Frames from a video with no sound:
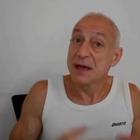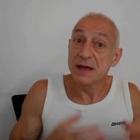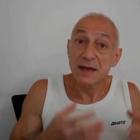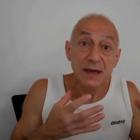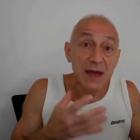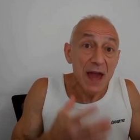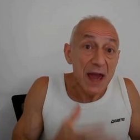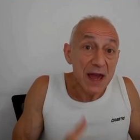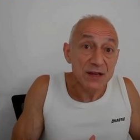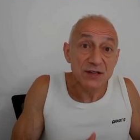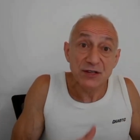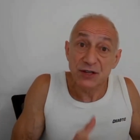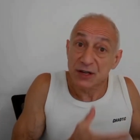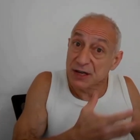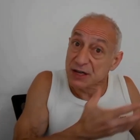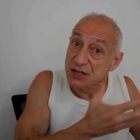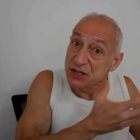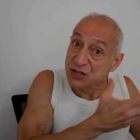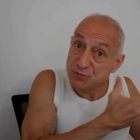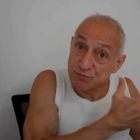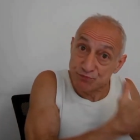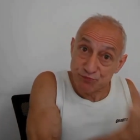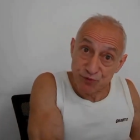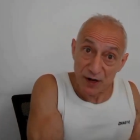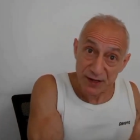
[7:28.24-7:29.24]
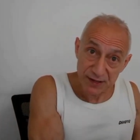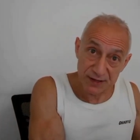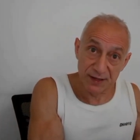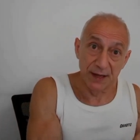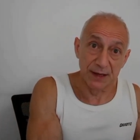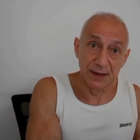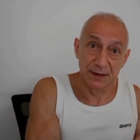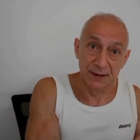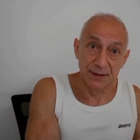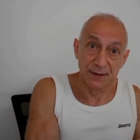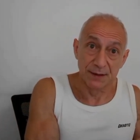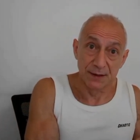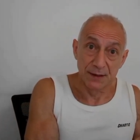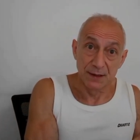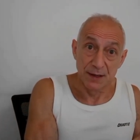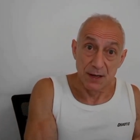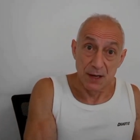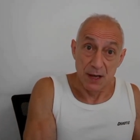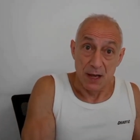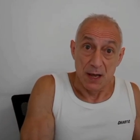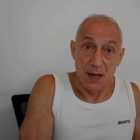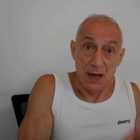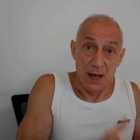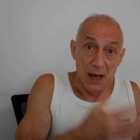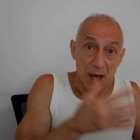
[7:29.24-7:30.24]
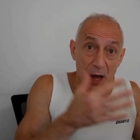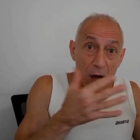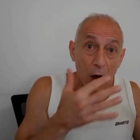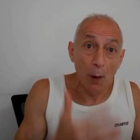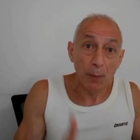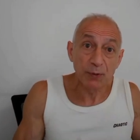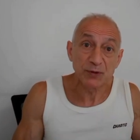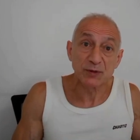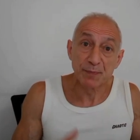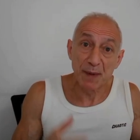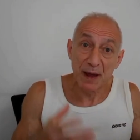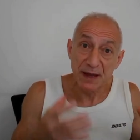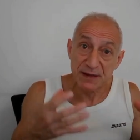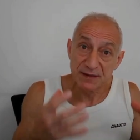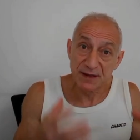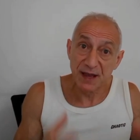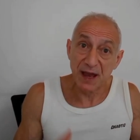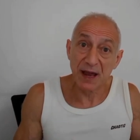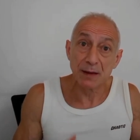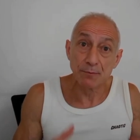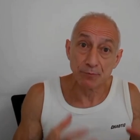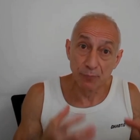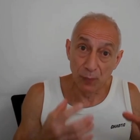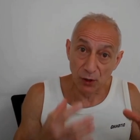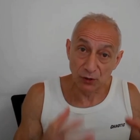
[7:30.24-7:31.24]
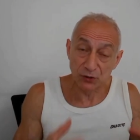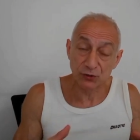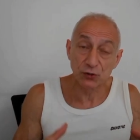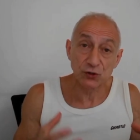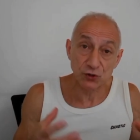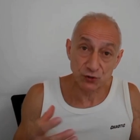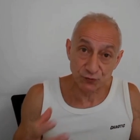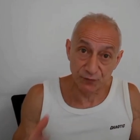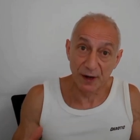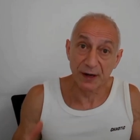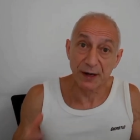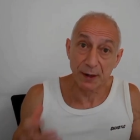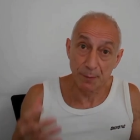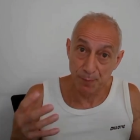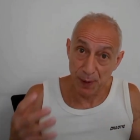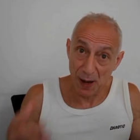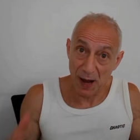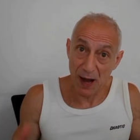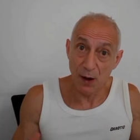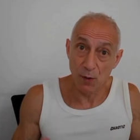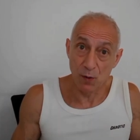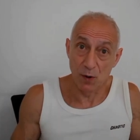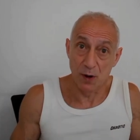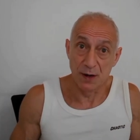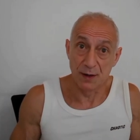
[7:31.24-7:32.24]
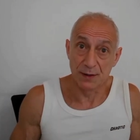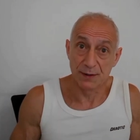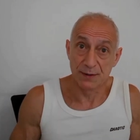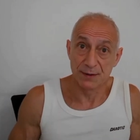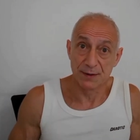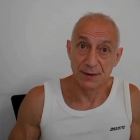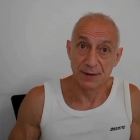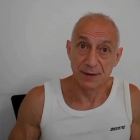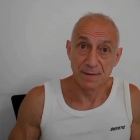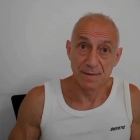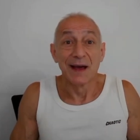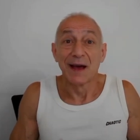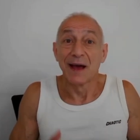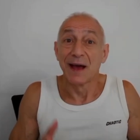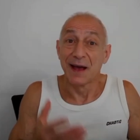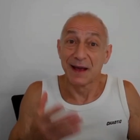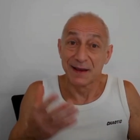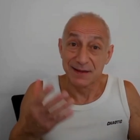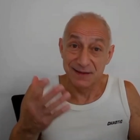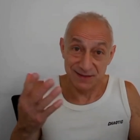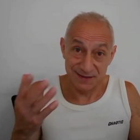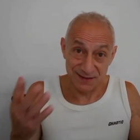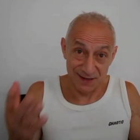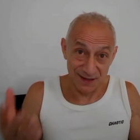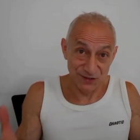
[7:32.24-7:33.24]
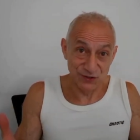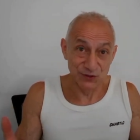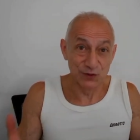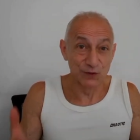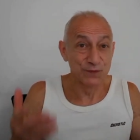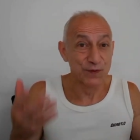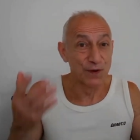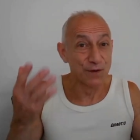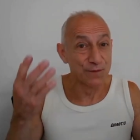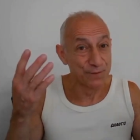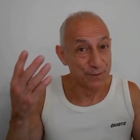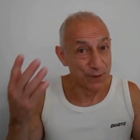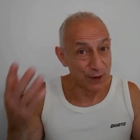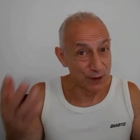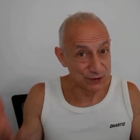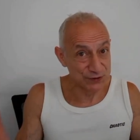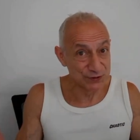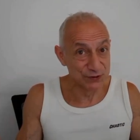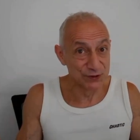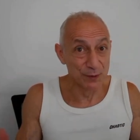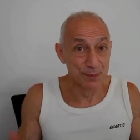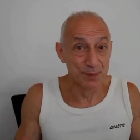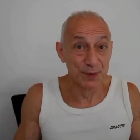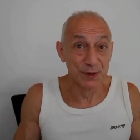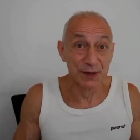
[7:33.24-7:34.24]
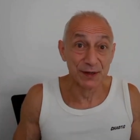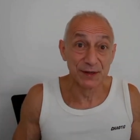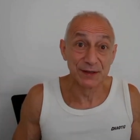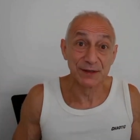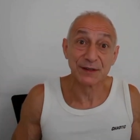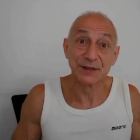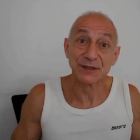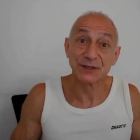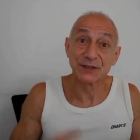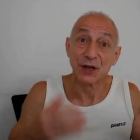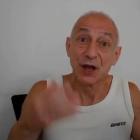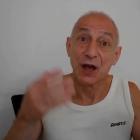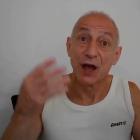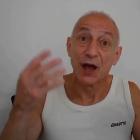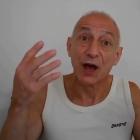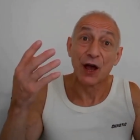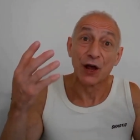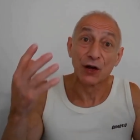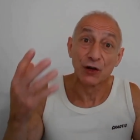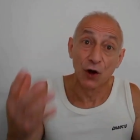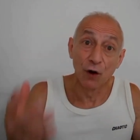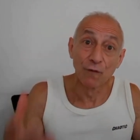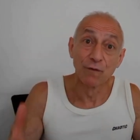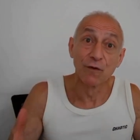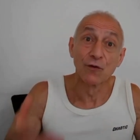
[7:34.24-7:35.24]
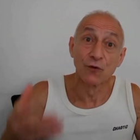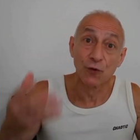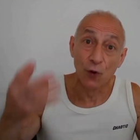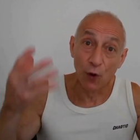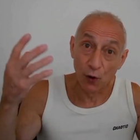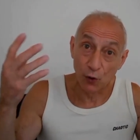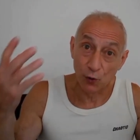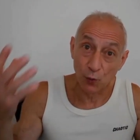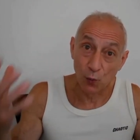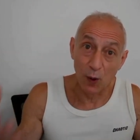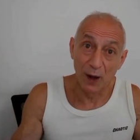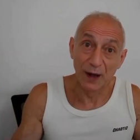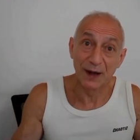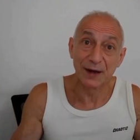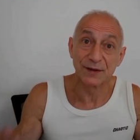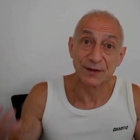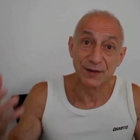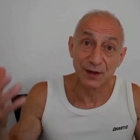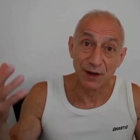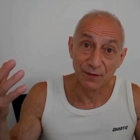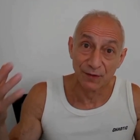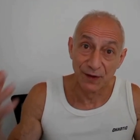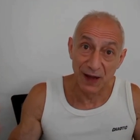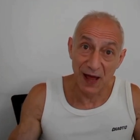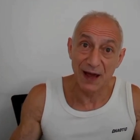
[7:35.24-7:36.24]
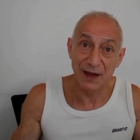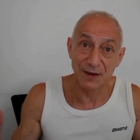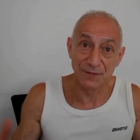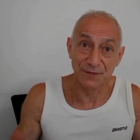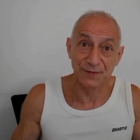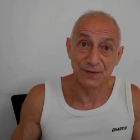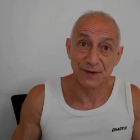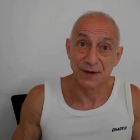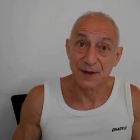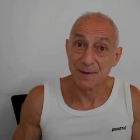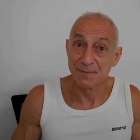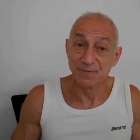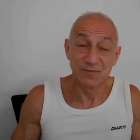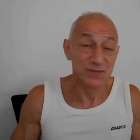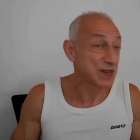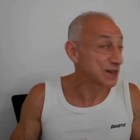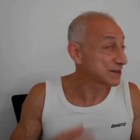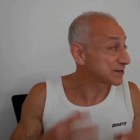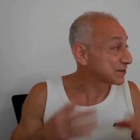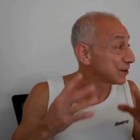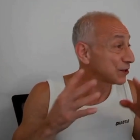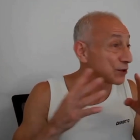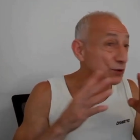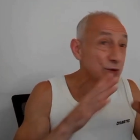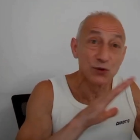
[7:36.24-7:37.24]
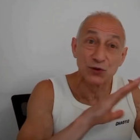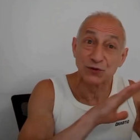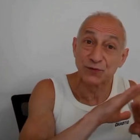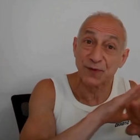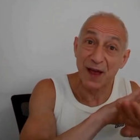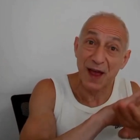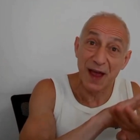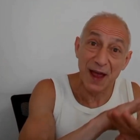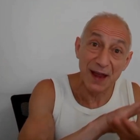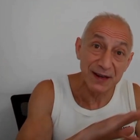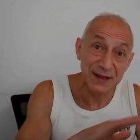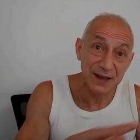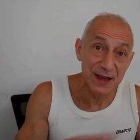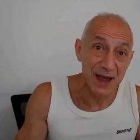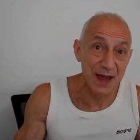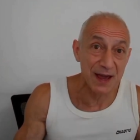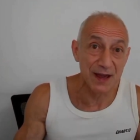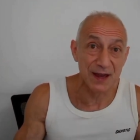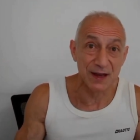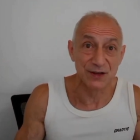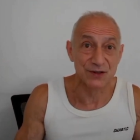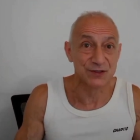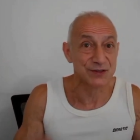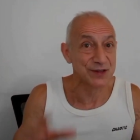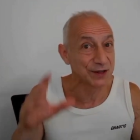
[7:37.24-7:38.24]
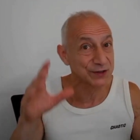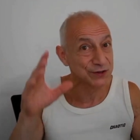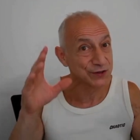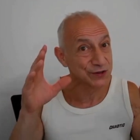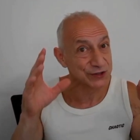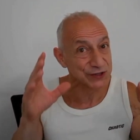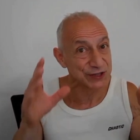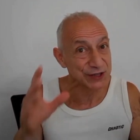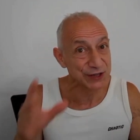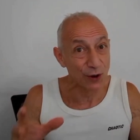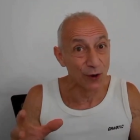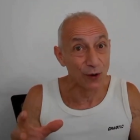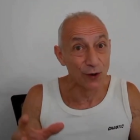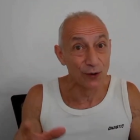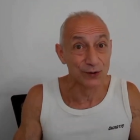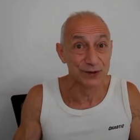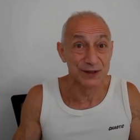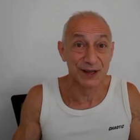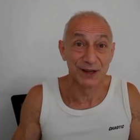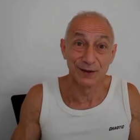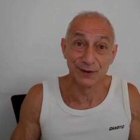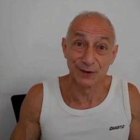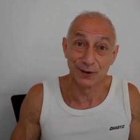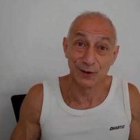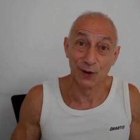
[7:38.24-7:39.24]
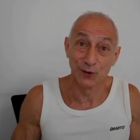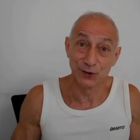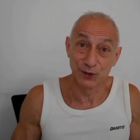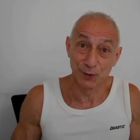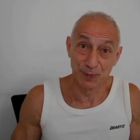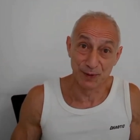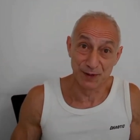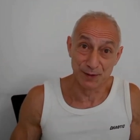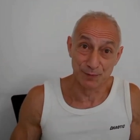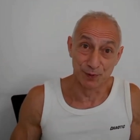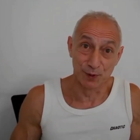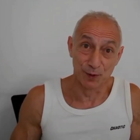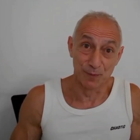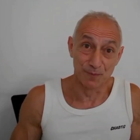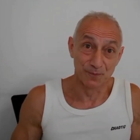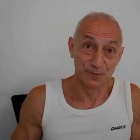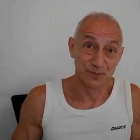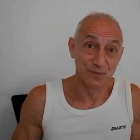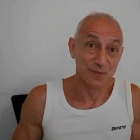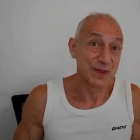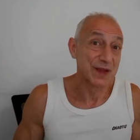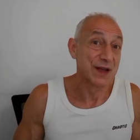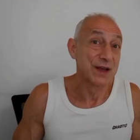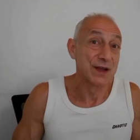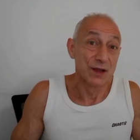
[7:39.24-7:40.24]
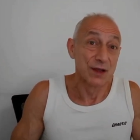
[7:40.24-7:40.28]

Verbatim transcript: Engaging in sprinting helps maintain muscle strength and power, essential for functional abilities and overall quality of life. This includes for any age, not just the old, older people.